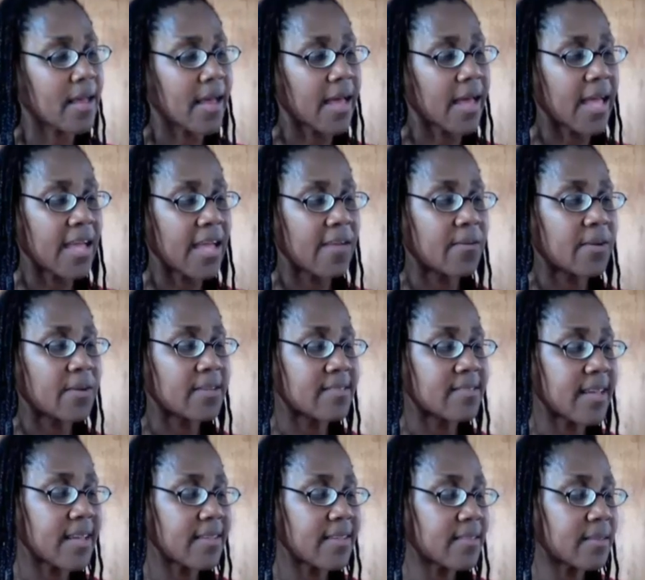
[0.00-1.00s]
And what it
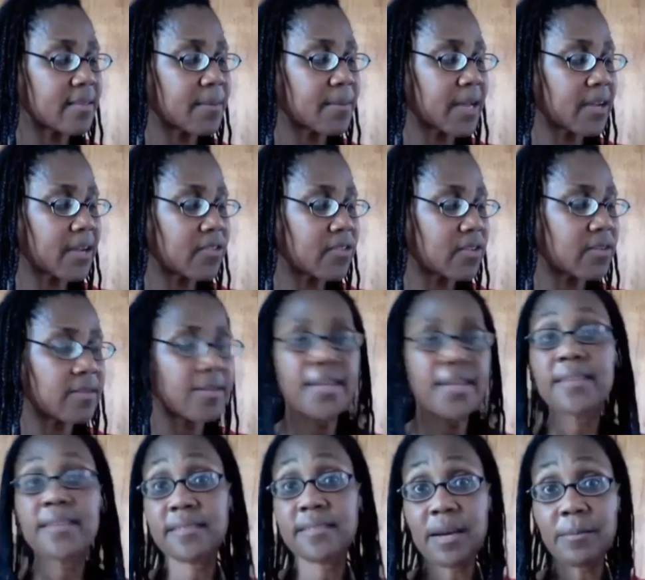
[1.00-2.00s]
says to the patient,
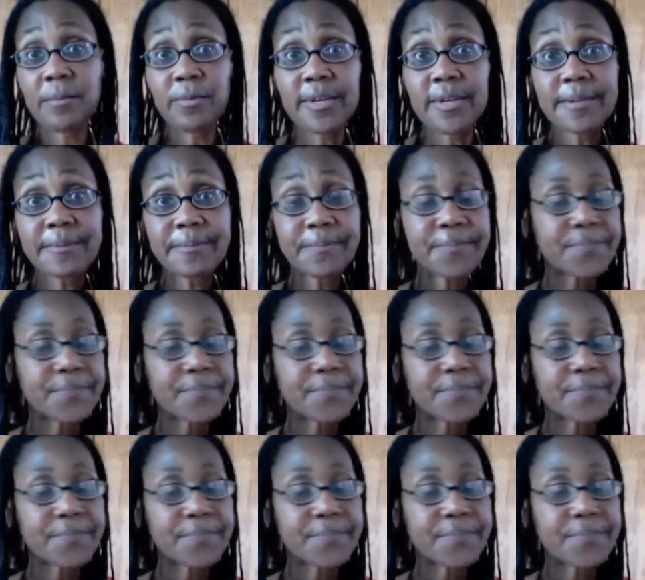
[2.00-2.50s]
in summary,